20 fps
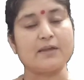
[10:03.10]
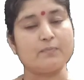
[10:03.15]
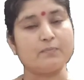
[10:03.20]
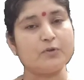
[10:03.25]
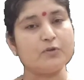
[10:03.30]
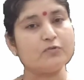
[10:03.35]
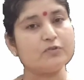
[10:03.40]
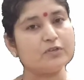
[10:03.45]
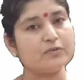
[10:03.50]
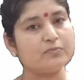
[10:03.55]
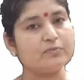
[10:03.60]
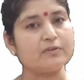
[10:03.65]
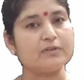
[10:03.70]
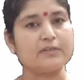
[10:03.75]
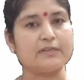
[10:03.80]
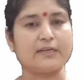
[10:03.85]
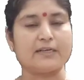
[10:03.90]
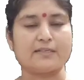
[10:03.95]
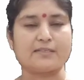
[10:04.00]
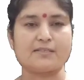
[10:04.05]
a beautiful
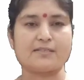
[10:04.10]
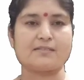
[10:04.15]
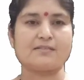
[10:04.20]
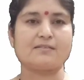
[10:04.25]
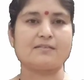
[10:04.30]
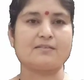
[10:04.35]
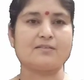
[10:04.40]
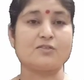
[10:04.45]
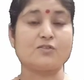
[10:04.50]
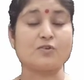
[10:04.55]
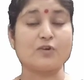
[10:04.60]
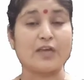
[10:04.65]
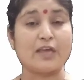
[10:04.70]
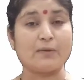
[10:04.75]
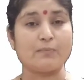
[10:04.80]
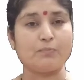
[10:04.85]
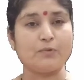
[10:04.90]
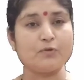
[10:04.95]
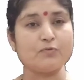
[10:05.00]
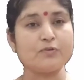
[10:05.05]
dress, so
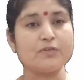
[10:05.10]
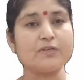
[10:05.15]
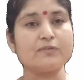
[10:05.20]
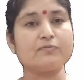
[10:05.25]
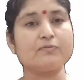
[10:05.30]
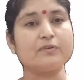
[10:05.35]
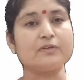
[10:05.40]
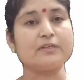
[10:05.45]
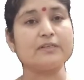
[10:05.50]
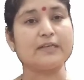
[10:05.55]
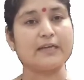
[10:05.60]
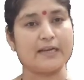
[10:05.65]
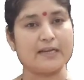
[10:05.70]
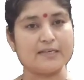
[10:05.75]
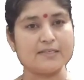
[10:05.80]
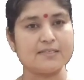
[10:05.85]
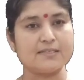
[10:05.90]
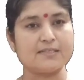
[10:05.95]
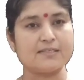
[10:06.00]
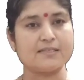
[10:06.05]
a beautiful
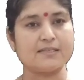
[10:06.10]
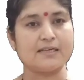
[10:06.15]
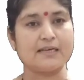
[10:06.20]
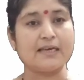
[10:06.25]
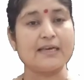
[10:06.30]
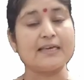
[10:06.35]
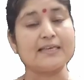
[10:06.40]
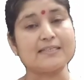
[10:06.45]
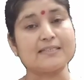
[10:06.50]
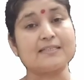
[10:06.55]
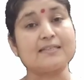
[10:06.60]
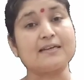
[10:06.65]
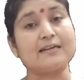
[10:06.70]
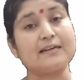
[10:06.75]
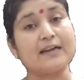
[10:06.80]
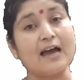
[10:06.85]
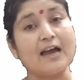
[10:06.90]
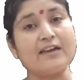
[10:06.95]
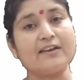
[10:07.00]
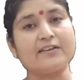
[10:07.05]
dress is the
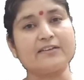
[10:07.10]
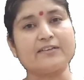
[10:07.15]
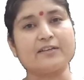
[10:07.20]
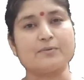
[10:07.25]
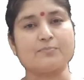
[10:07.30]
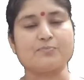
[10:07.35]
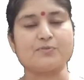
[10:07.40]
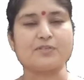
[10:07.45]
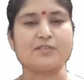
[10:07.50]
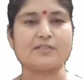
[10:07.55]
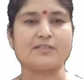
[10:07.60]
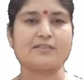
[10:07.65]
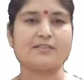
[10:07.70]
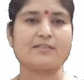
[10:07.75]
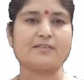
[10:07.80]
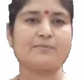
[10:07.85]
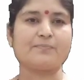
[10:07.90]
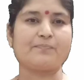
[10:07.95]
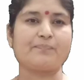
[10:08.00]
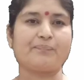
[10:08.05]
direct
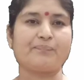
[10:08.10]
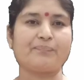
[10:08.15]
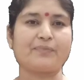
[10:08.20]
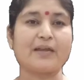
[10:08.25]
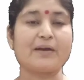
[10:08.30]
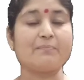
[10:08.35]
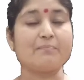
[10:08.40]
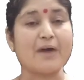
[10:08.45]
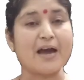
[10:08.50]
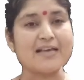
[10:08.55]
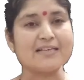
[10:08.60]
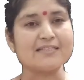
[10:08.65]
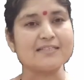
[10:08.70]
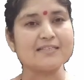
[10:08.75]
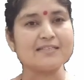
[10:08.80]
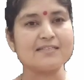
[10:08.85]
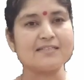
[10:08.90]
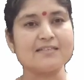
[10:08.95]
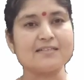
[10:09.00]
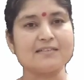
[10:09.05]
object and my
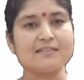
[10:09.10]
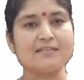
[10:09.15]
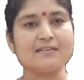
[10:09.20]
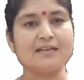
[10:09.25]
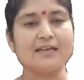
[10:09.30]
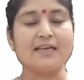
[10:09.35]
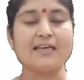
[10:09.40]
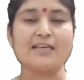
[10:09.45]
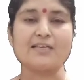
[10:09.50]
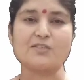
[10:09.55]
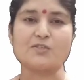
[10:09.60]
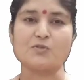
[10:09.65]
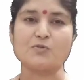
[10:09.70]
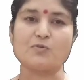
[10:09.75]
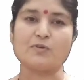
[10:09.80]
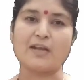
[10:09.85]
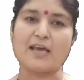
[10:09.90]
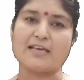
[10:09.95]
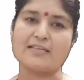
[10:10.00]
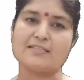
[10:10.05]
sister is
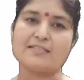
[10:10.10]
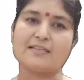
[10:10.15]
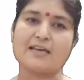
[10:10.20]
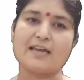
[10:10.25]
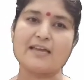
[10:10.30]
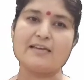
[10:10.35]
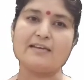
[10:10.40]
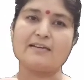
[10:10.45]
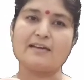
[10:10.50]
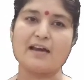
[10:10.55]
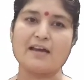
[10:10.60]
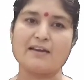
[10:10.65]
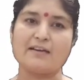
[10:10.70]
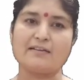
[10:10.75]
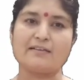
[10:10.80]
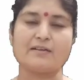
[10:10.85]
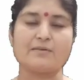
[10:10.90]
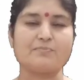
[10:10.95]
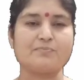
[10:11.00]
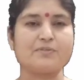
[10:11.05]
known as the
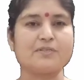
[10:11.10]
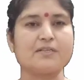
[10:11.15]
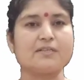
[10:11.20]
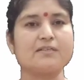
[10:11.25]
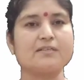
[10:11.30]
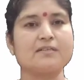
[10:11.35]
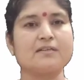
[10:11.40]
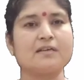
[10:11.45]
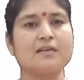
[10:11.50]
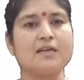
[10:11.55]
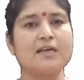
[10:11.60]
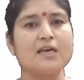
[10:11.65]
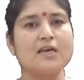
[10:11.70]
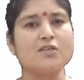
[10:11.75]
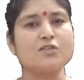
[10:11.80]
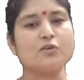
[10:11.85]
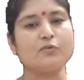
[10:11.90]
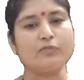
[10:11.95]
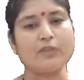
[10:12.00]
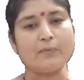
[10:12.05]
indirect object.
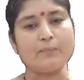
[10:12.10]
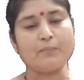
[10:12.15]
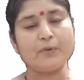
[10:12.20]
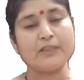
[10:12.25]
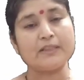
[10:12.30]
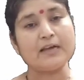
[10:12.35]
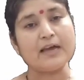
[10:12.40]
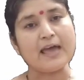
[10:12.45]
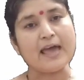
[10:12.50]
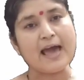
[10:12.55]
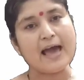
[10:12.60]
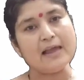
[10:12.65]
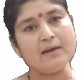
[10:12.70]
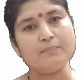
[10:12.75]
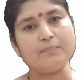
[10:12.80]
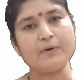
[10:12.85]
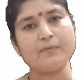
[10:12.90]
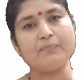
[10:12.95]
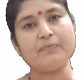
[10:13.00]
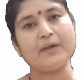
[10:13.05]
So with the
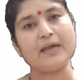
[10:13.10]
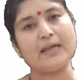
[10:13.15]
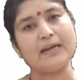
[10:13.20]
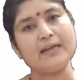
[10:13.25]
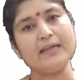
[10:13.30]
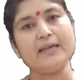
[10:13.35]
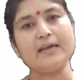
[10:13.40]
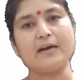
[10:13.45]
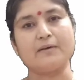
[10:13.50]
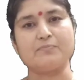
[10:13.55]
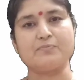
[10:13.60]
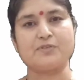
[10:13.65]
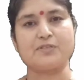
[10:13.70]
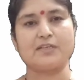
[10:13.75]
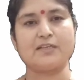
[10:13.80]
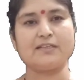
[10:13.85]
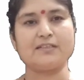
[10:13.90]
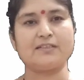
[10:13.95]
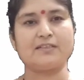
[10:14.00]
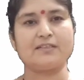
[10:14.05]
help of any
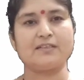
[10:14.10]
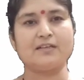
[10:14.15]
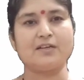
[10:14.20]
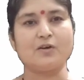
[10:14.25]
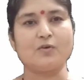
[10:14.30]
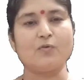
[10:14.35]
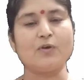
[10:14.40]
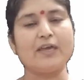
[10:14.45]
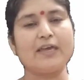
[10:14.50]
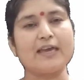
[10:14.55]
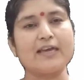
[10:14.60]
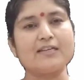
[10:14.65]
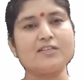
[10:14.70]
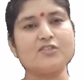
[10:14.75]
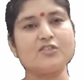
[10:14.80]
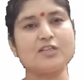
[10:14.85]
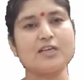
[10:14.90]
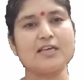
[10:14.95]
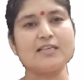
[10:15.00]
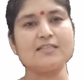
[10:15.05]
object, we
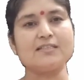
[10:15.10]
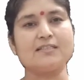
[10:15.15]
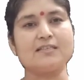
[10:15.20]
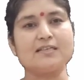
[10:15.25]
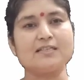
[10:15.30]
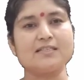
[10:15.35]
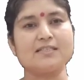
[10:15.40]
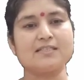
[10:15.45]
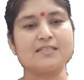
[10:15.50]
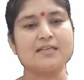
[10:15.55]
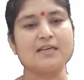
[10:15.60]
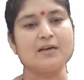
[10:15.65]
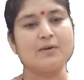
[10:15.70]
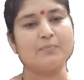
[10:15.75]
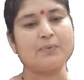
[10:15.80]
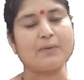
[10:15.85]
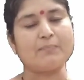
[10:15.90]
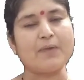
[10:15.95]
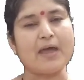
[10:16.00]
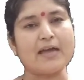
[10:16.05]
can change this
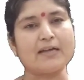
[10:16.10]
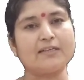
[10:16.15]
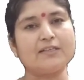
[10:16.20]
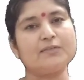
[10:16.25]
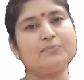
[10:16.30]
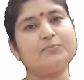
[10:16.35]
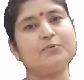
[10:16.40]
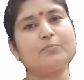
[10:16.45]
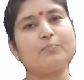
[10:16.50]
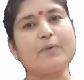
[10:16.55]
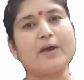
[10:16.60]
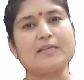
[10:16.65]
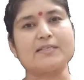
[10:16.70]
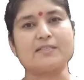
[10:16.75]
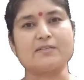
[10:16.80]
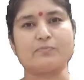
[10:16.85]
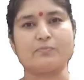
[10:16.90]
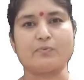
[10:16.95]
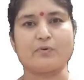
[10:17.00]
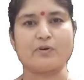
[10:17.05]
from active to
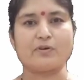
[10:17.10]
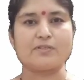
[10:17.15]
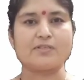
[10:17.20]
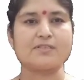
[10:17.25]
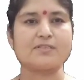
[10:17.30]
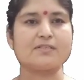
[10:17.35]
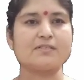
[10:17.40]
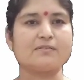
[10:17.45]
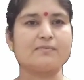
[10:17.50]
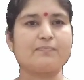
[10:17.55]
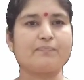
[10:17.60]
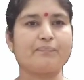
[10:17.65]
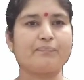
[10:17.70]
passive voice.